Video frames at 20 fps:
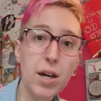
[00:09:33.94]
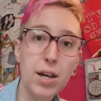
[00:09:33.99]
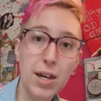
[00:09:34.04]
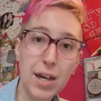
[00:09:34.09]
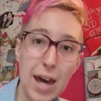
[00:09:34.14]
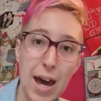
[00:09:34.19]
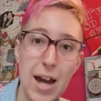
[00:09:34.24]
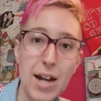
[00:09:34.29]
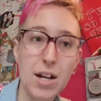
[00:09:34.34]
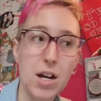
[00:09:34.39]

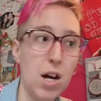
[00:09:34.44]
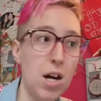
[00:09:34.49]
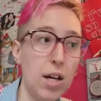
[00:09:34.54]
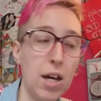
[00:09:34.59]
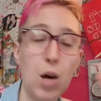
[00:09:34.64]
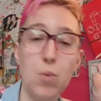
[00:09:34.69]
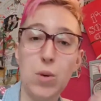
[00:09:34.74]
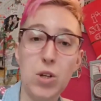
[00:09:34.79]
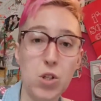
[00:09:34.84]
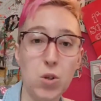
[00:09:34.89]

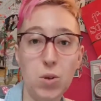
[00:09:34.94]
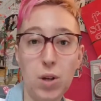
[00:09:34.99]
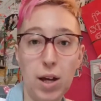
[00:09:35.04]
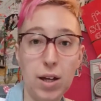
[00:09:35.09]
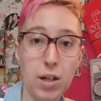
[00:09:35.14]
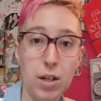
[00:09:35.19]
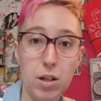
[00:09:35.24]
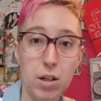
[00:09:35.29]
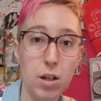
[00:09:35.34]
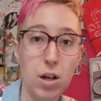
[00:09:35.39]
Can we do
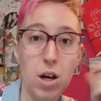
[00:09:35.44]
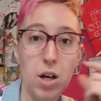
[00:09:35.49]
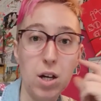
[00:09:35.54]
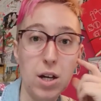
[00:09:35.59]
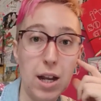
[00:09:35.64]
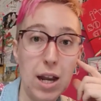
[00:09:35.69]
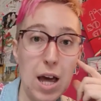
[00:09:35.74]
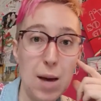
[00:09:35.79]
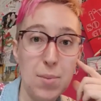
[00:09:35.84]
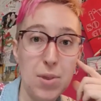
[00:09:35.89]
like a
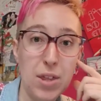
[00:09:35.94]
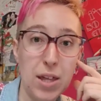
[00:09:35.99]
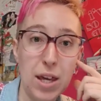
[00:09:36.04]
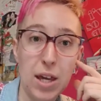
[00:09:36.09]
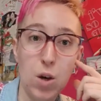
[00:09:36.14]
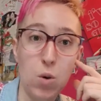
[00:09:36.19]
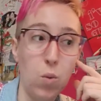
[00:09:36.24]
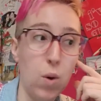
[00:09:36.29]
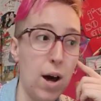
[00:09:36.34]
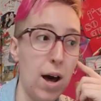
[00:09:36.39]
collab
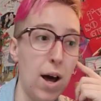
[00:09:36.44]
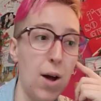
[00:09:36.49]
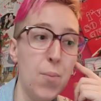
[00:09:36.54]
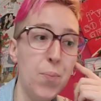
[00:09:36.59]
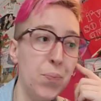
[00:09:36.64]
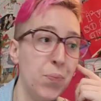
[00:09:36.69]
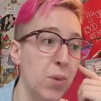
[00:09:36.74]
thing where